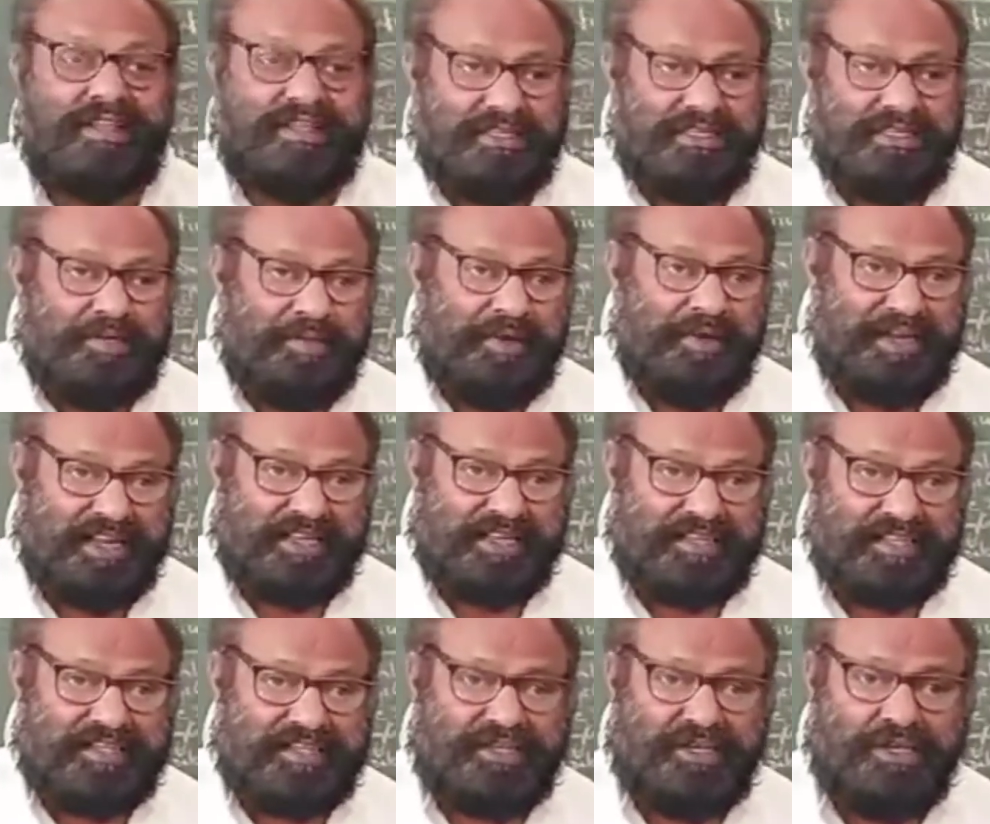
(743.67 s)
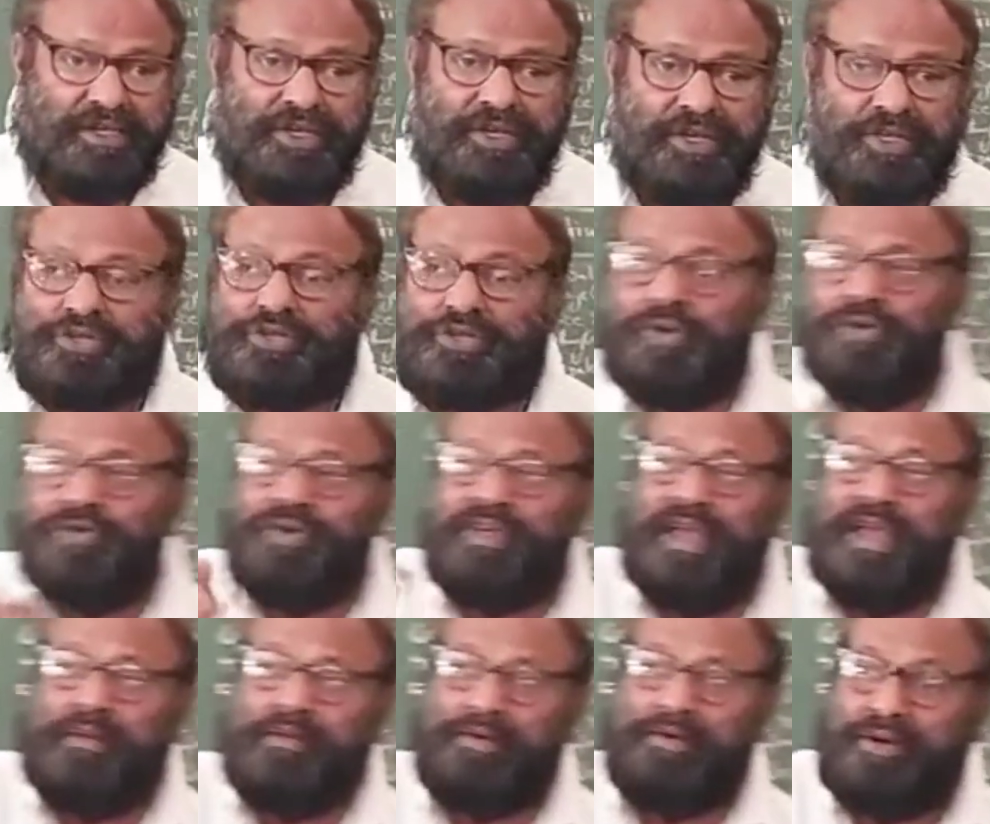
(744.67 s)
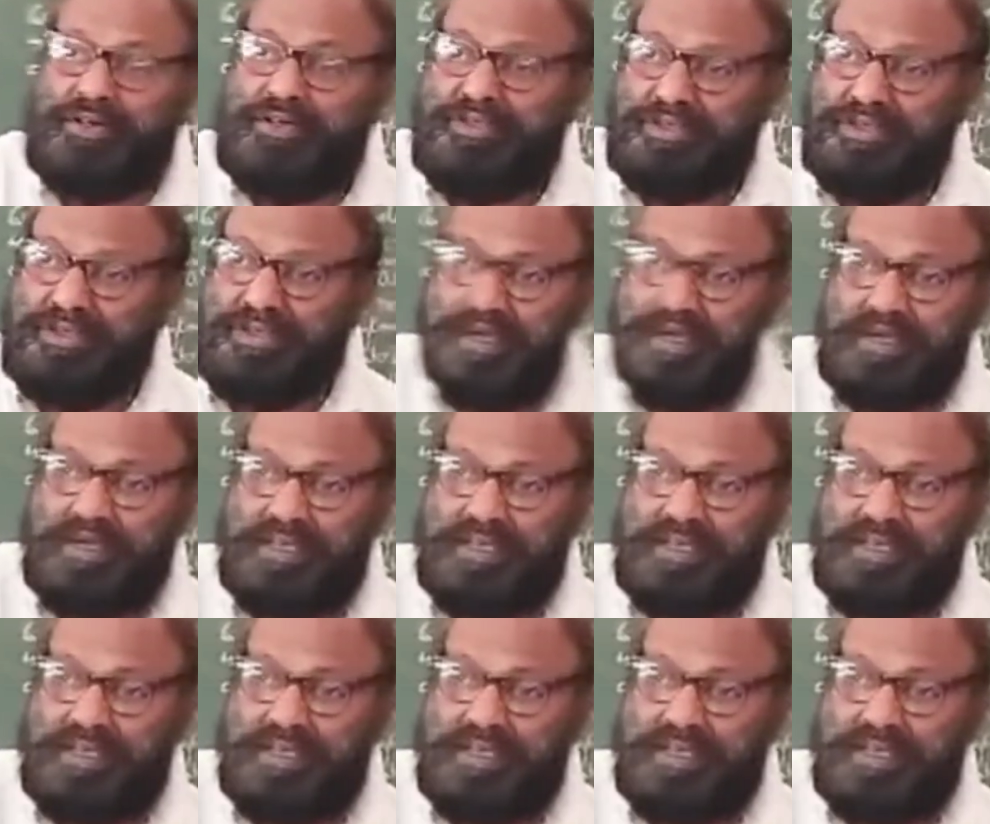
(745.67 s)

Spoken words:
different assets. So we have got the